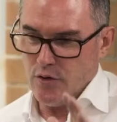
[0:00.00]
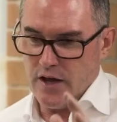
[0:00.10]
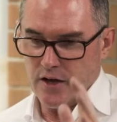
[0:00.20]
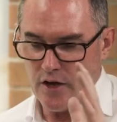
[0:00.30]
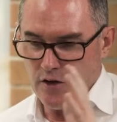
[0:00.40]

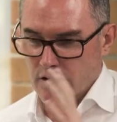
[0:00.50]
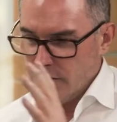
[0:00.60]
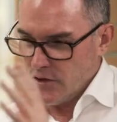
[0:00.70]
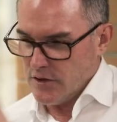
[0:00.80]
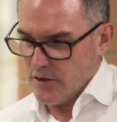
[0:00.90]
now, go to
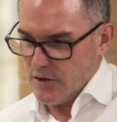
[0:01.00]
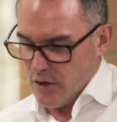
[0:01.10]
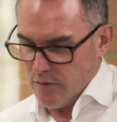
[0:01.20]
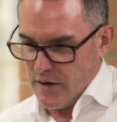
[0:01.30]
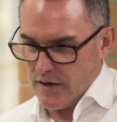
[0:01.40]
Lisa
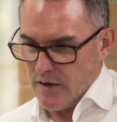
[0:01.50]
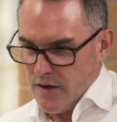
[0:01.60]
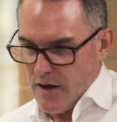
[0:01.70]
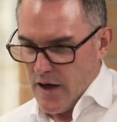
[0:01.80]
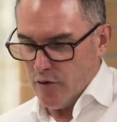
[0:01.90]
Novak,
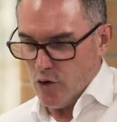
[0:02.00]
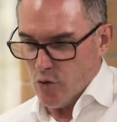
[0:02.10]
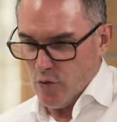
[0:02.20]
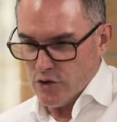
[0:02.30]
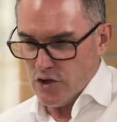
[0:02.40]
have a look
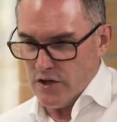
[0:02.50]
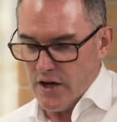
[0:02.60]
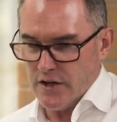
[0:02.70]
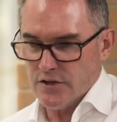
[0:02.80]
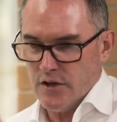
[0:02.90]
at what she
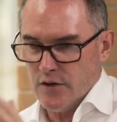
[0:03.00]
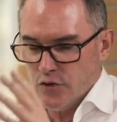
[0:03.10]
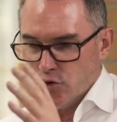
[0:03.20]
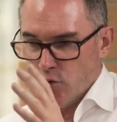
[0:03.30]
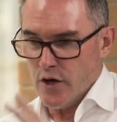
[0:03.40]
does,
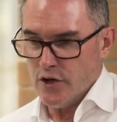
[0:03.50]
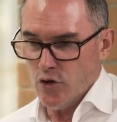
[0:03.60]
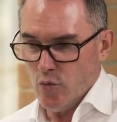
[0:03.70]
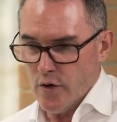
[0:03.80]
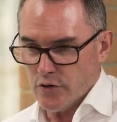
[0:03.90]
try and
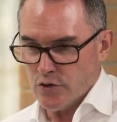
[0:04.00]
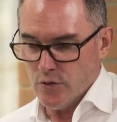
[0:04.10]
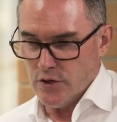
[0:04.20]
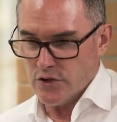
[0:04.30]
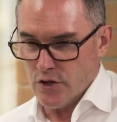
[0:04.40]
do one or two
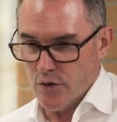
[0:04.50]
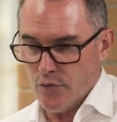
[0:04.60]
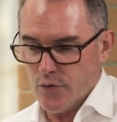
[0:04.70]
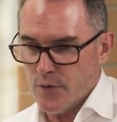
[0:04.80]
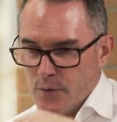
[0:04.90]
yourself,